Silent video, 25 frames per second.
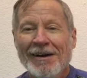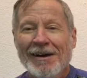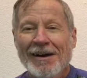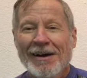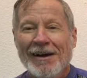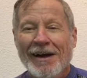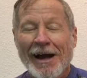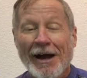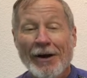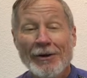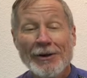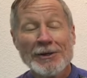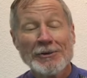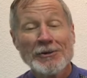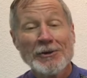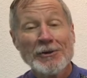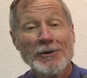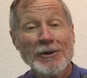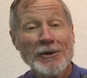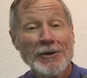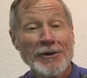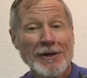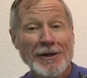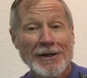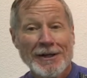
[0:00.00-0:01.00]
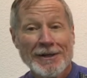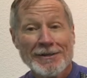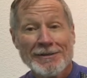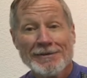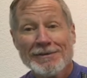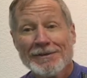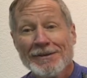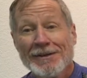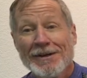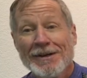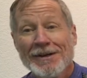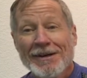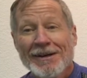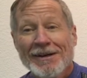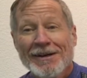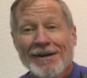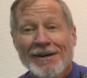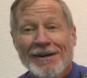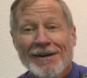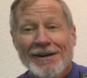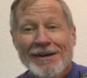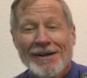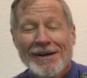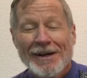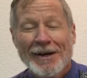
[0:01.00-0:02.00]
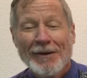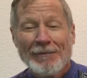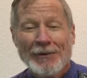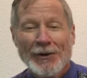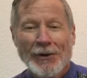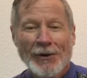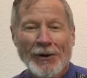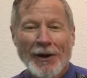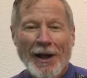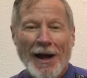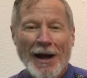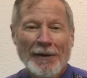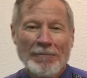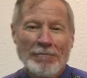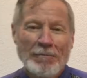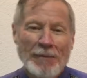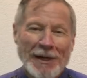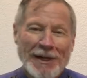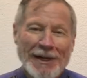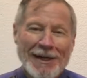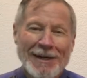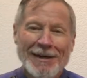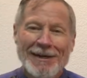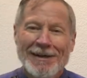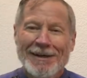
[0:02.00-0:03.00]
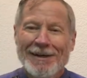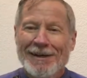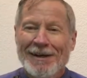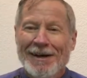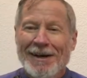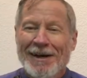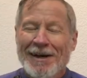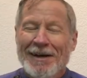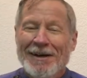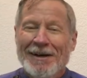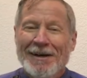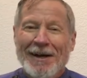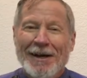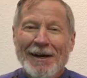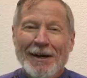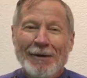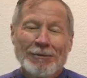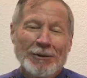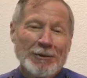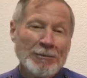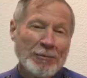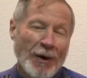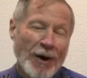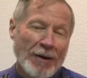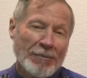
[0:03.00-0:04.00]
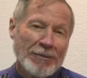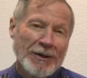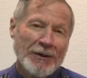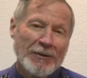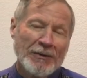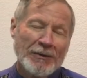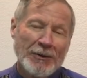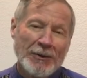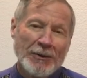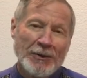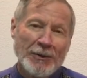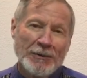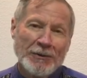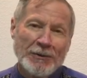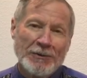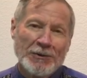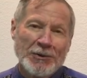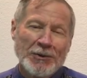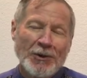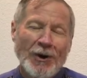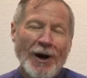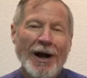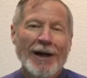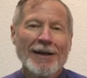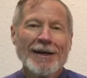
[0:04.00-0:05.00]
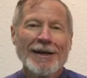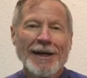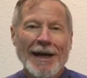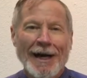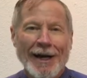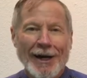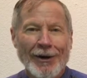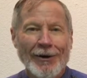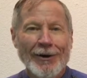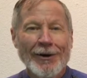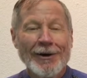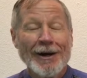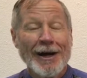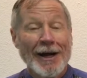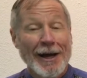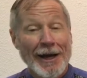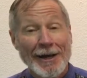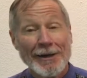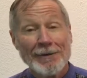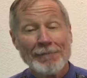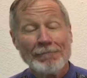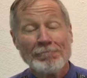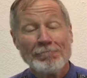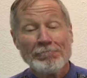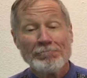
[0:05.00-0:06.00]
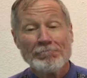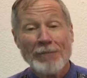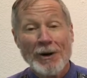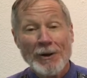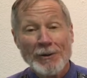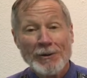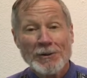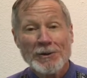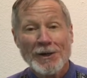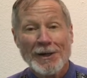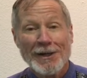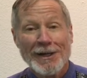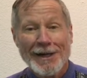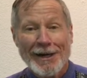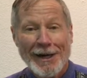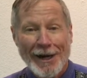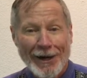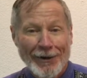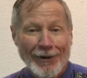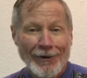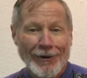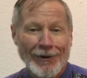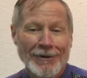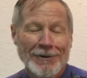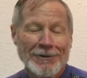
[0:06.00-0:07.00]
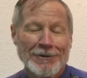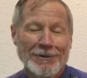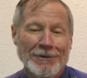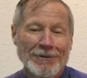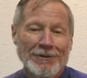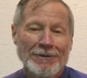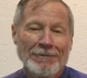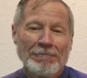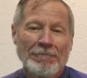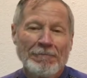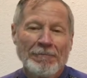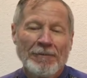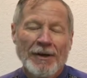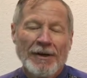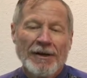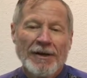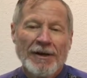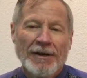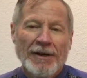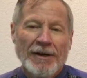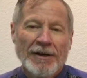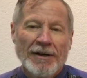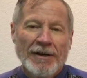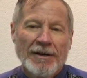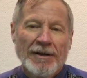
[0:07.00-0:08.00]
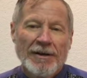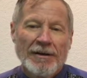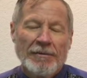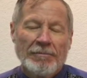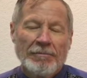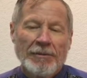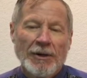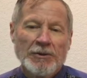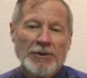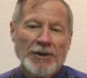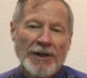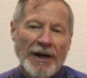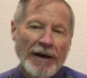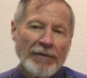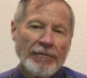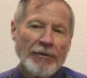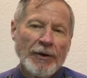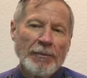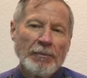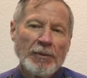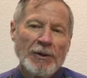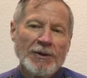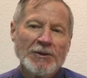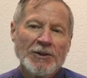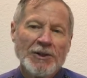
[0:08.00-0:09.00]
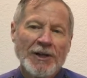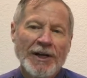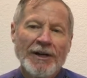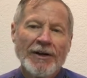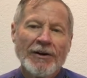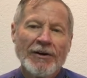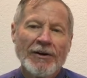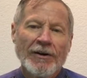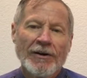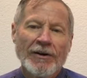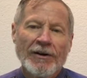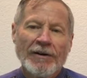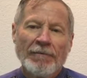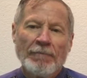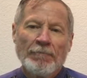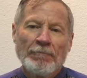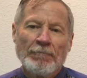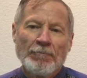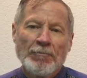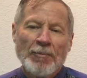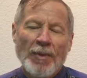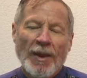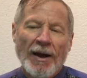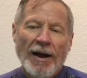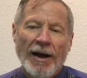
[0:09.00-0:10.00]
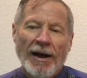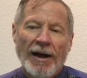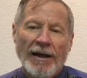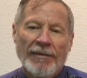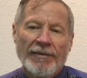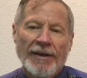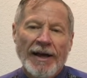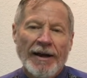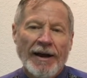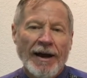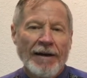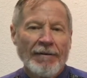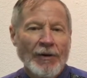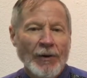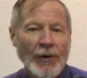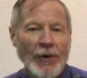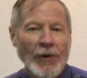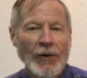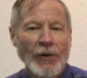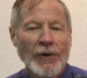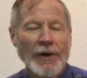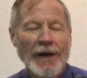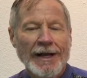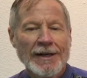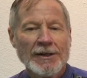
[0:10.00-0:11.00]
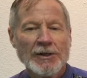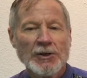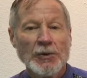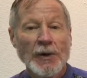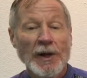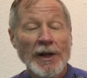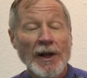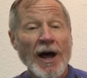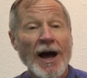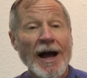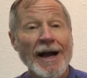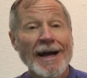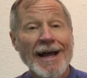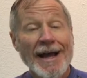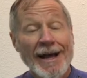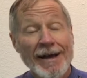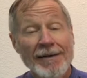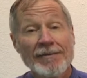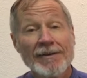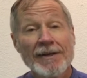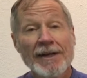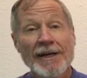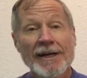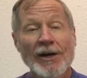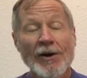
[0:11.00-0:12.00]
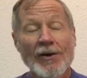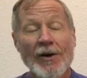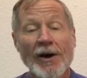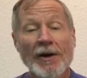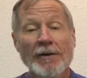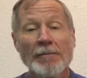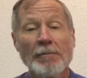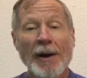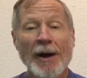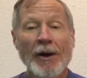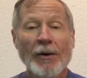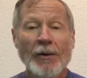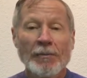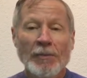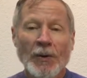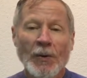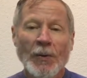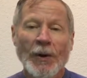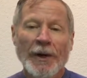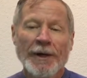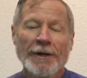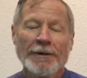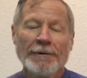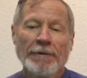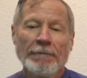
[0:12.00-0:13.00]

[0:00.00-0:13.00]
How did you learn it? If you're like me, it was probably through trial and error and mostly errors. Most every presenter that I've heard has relied heavily on PowerPoint.